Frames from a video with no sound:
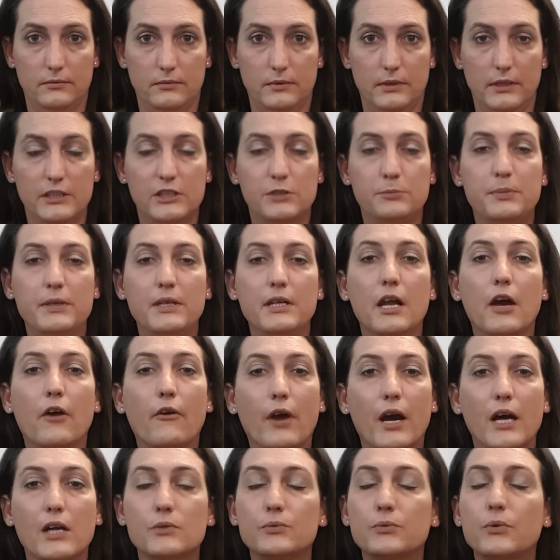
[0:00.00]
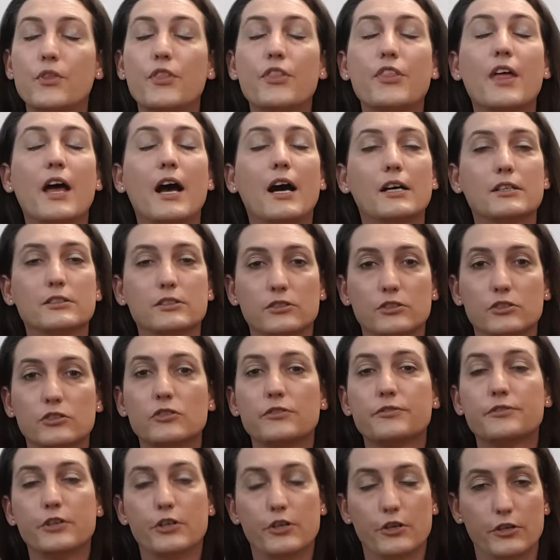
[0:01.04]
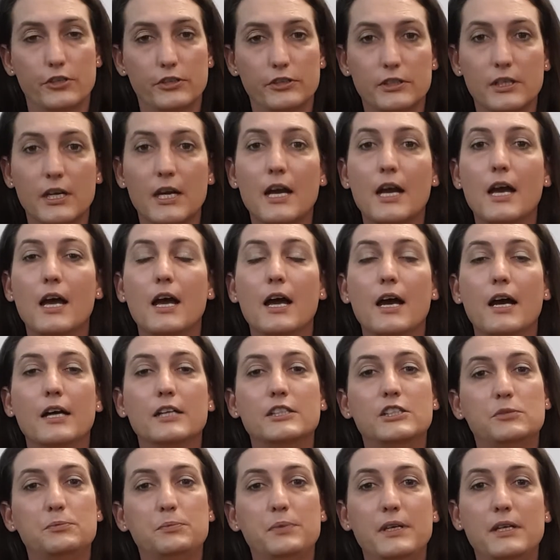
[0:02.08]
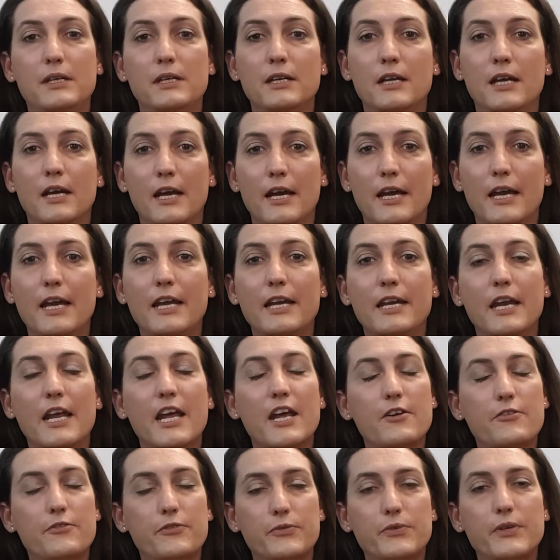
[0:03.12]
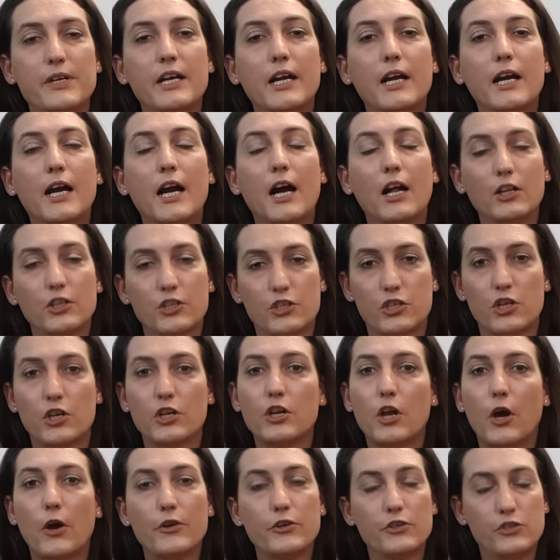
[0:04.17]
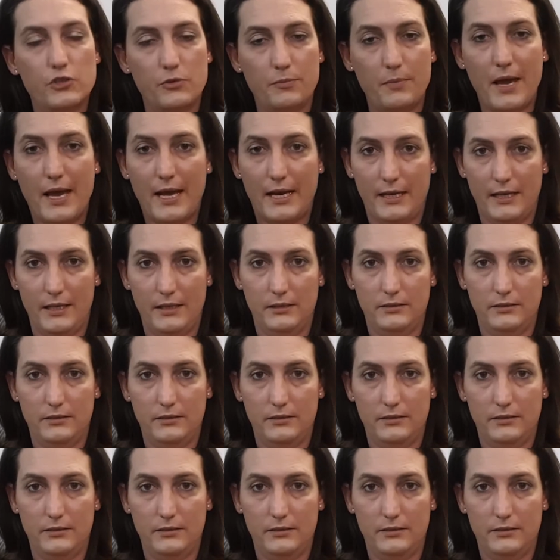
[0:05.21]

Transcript: It's been around for thousands of years. It's been in every culture known to man.